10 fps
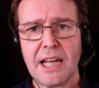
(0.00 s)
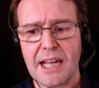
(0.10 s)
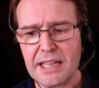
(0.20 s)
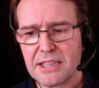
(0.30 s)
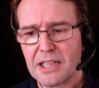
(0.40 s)

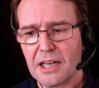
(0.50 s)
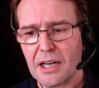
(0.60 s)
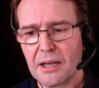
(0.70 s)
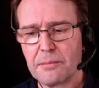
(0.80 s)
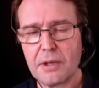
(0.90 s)
and uh,
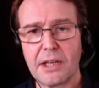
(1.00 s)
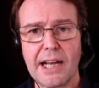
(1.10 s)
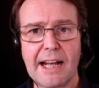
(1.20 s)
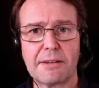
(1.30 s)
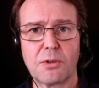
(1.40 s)
I'm
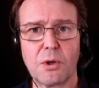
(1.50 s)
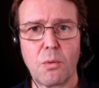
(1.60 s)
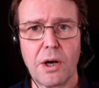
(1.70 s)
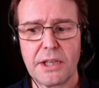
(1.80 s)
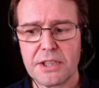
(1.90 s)
at the
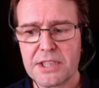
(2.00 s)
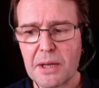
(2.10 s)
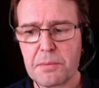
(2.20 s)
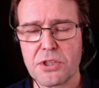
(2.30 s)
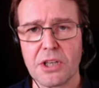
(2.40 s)
widest
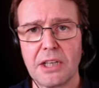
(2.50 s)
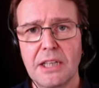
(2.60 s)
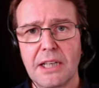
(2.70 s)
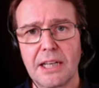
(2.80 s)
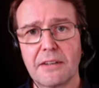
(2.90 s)
aperture
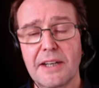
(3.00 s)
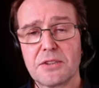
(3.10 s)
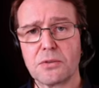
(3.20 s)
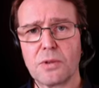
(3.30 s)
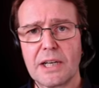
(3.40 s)
and I've had
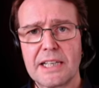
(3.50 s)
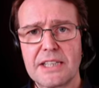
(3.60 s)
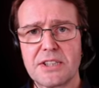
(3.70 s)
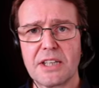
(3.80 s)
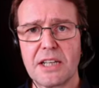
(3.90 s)
to
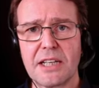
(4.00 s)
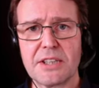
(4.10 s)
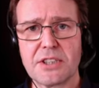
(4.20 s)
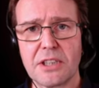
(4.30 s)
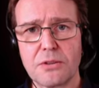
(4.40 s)
raise the
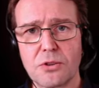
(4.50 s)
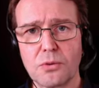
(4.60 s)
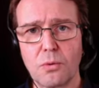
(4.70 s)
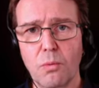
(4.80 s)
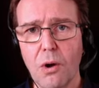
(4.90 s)
ISO
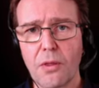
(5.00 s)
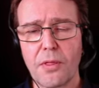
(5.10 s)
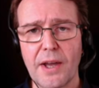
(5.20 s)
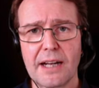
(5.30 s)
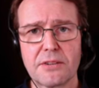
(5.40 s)
to
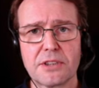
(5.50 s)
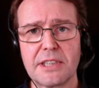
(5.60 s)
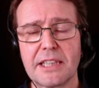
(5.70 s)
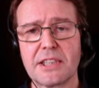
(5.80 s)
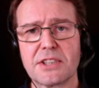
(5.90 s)
1000
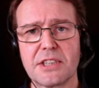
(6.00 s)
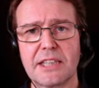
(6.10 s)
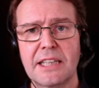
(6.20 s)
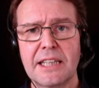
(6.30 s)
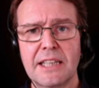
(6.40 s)
here because the,